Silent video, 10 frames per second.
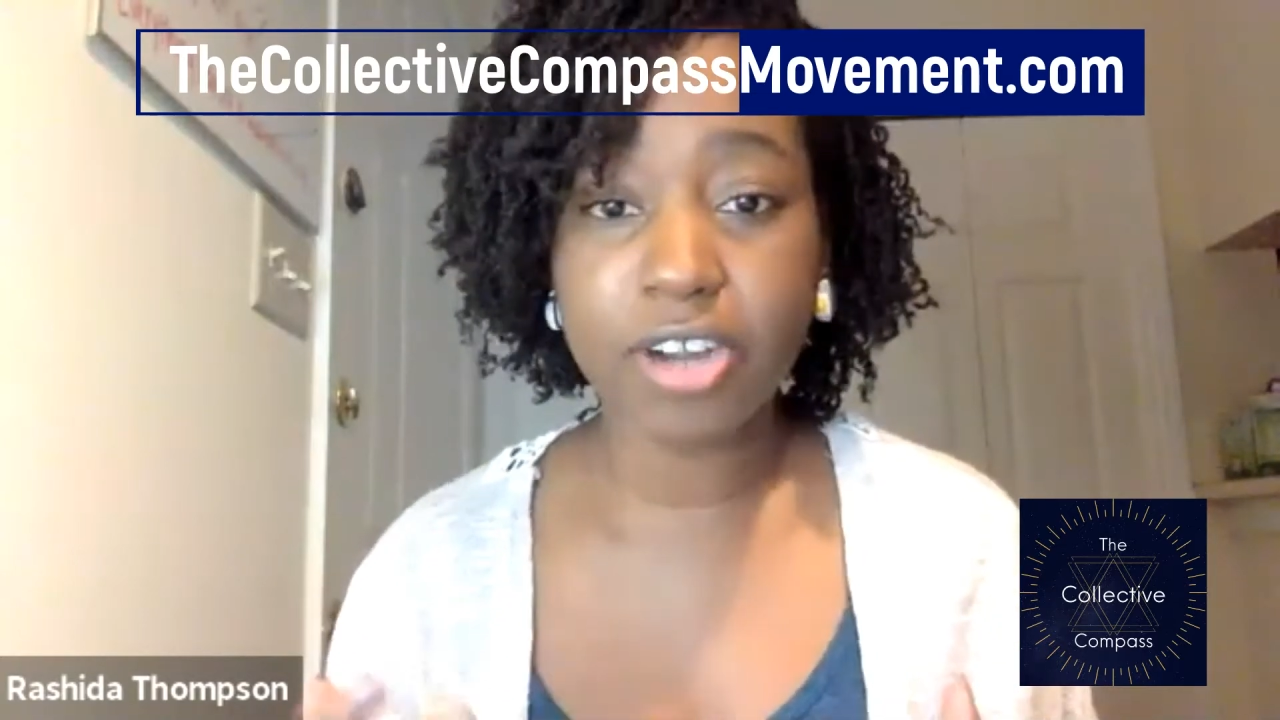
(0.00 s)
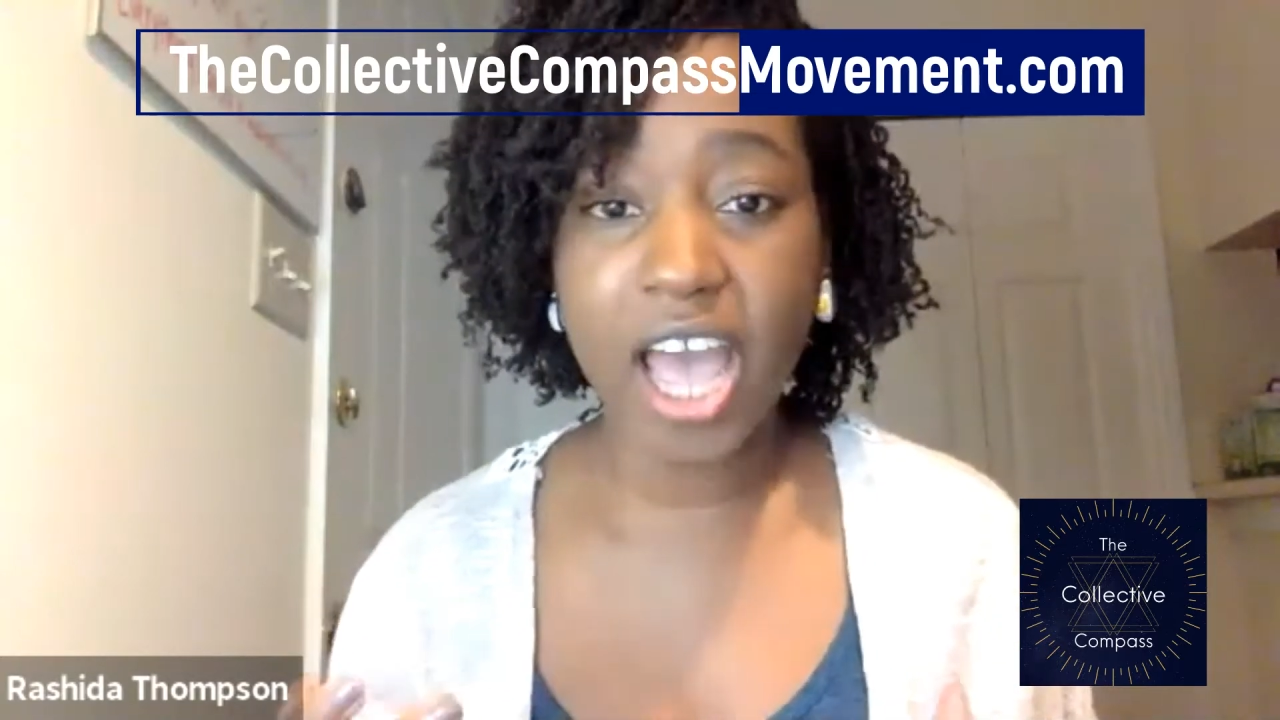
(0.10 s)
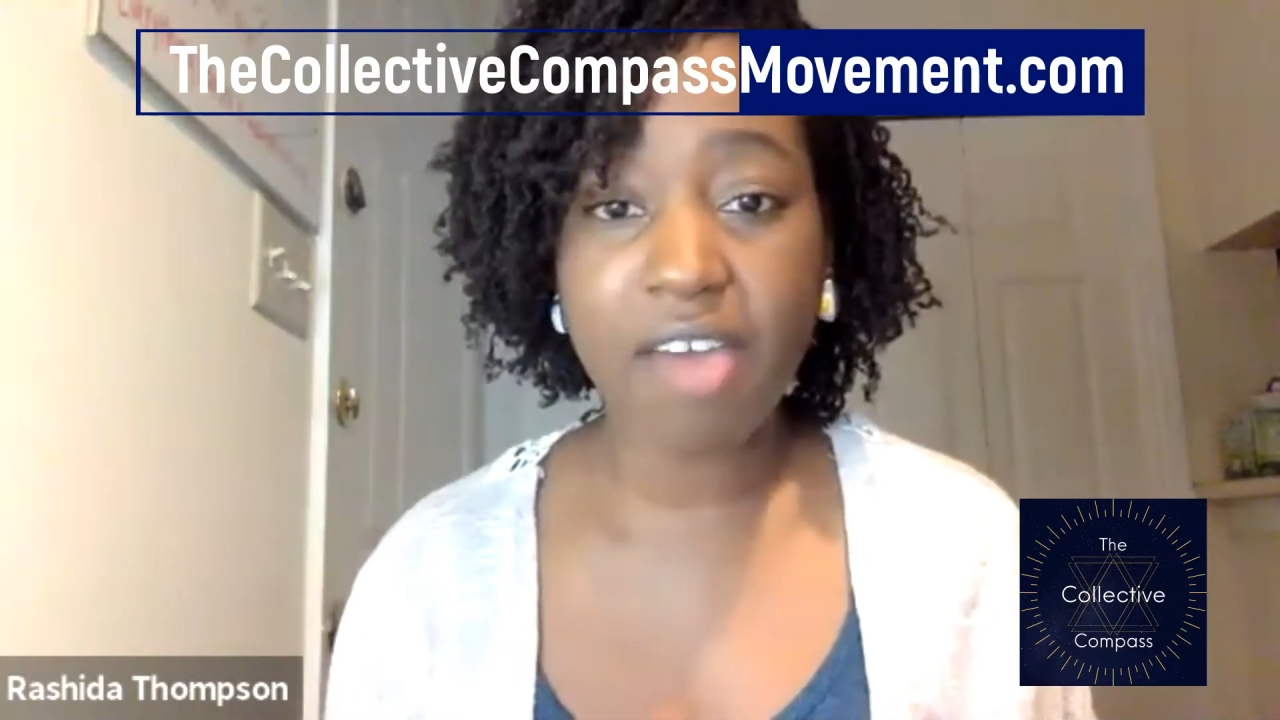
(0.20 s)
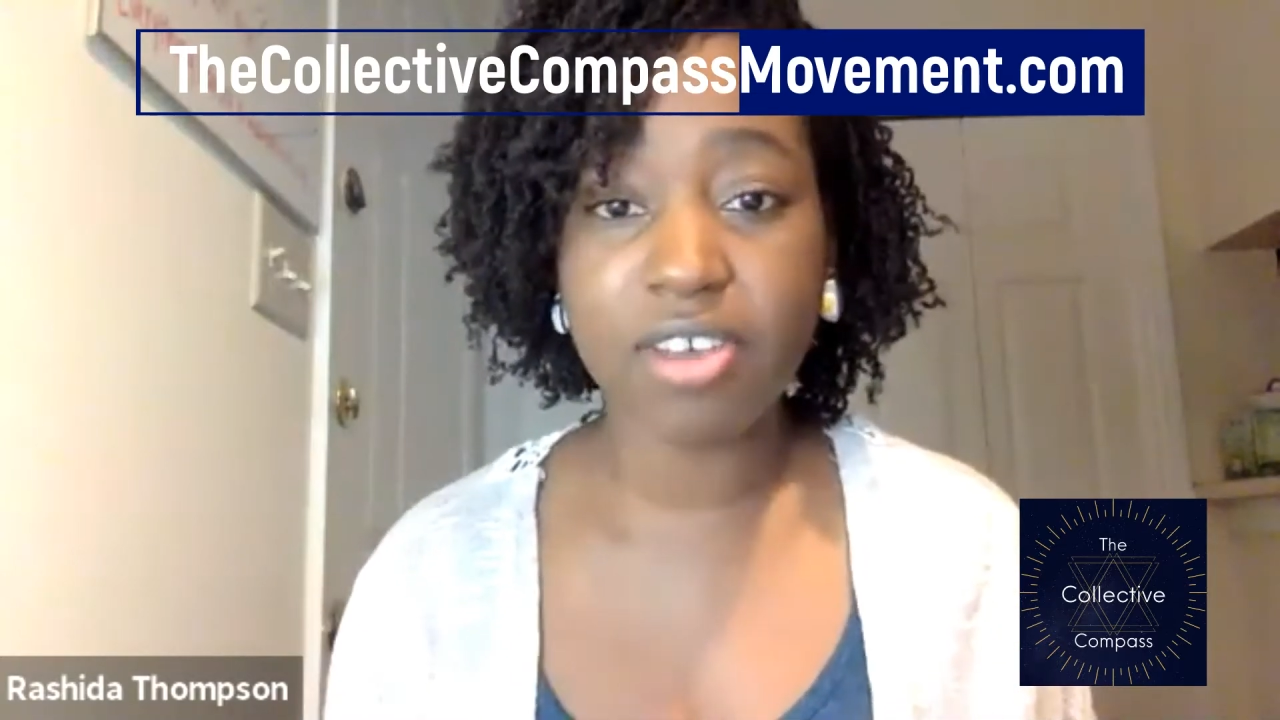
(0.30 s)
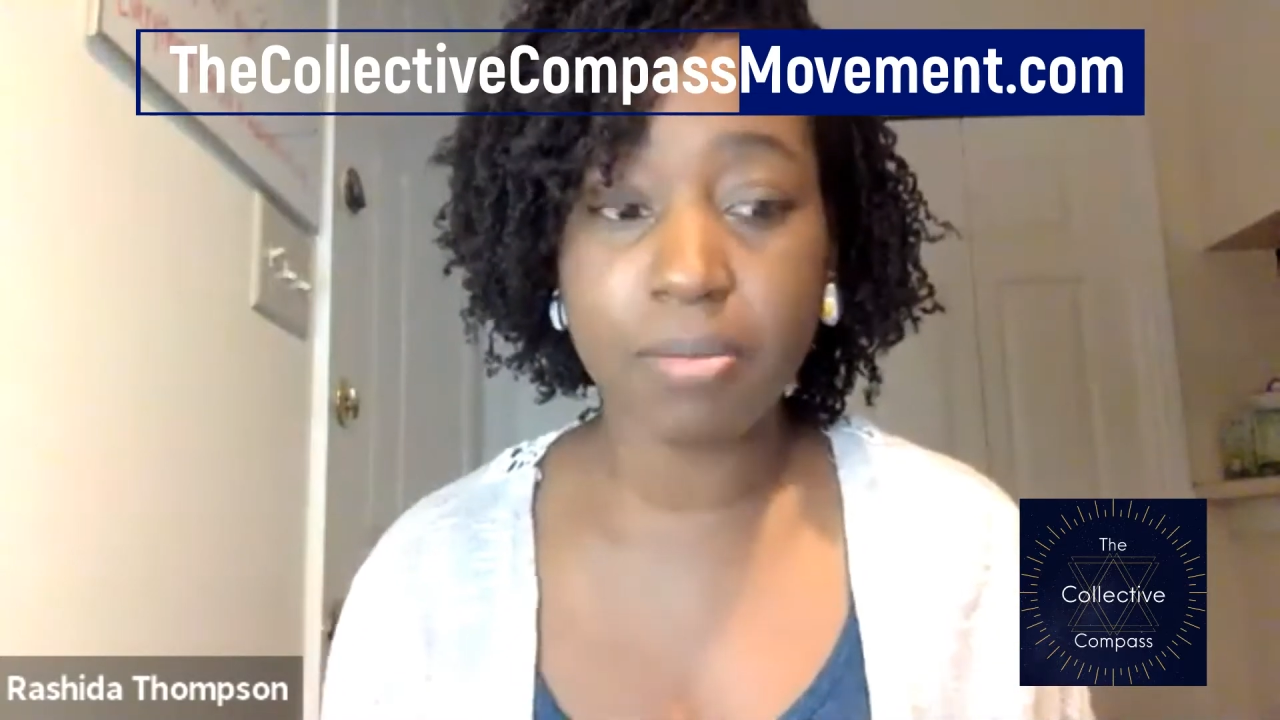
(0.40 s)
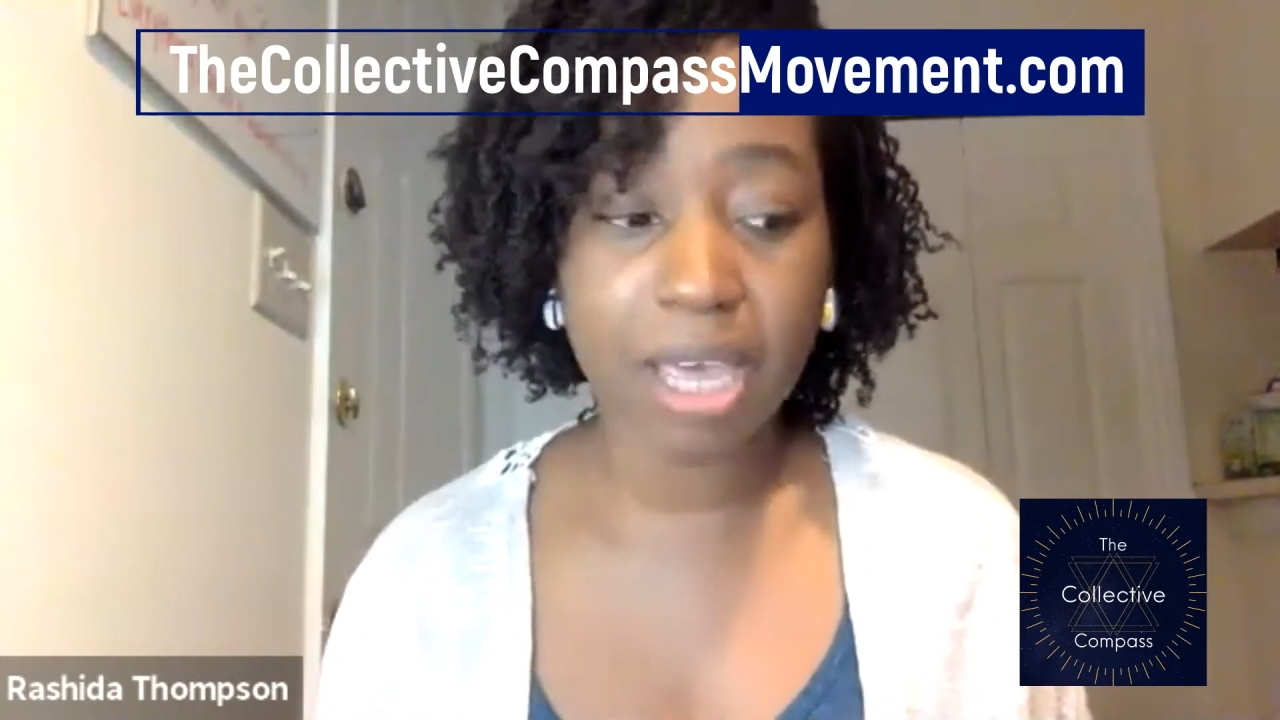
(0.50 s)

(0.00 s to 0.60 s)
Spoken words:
having a